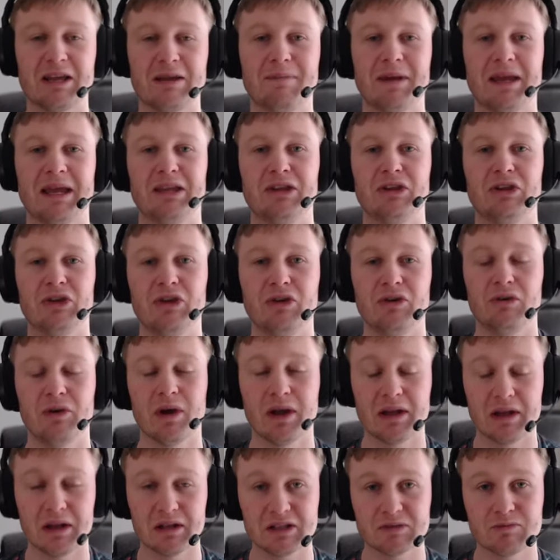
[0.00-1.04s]
it being new
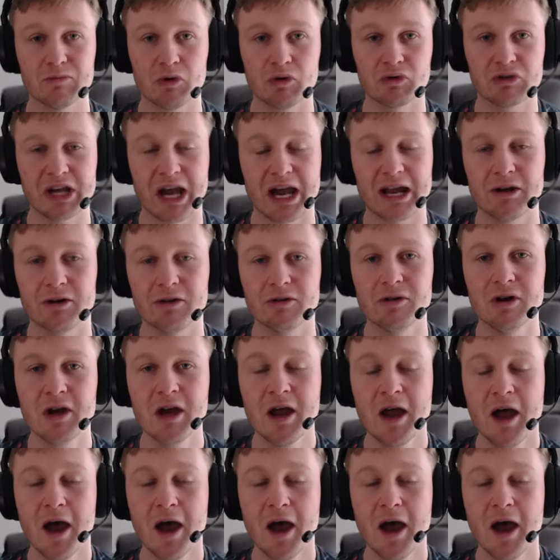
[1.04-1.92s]
and a small channel.